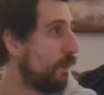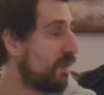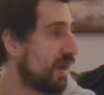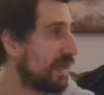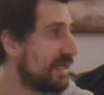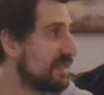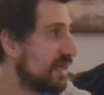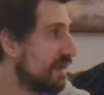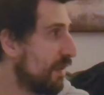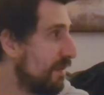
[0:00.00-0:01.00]
Brock
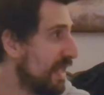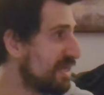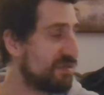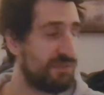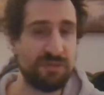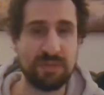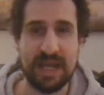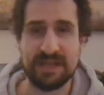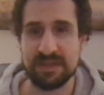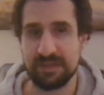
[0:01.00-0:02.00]
Lesnar and Bobby Lashley, which we'll
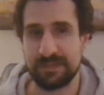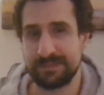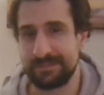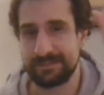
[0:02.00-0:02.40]
get to,